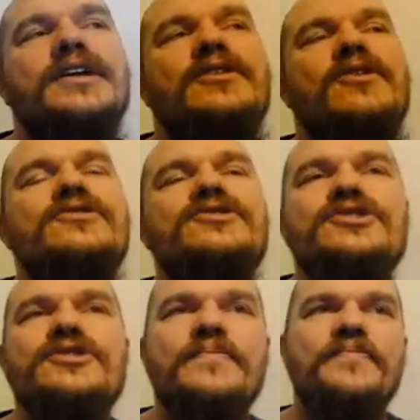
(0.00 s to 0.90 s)

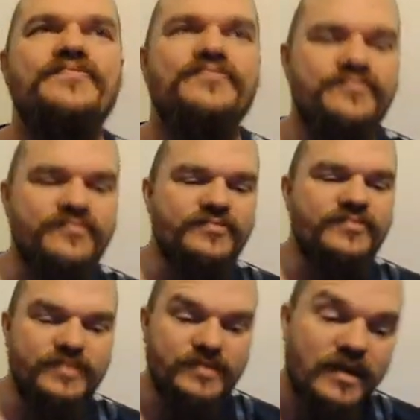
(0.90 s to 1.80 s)
launch,
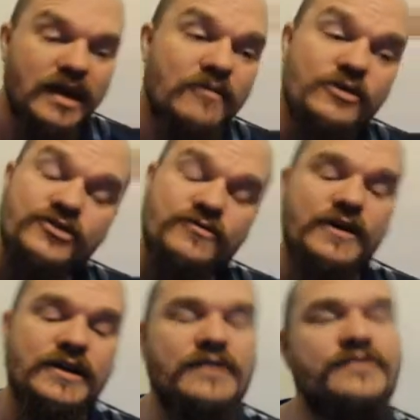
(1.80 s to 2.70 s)
and we should
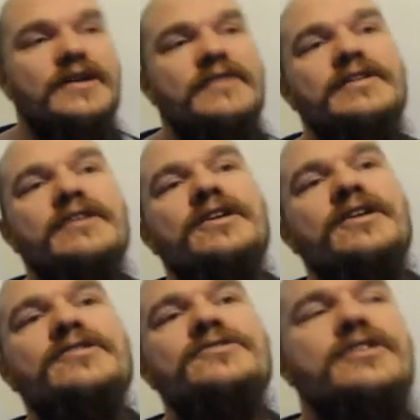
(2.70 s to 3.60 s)
find ourselves loading
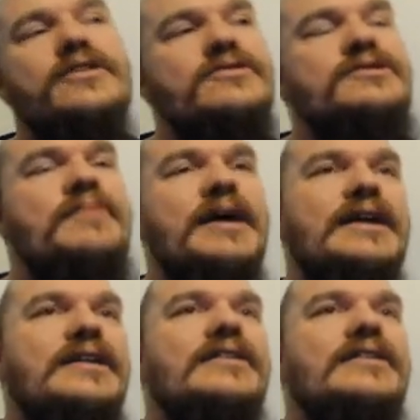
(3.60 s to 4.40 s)
onto the launch pad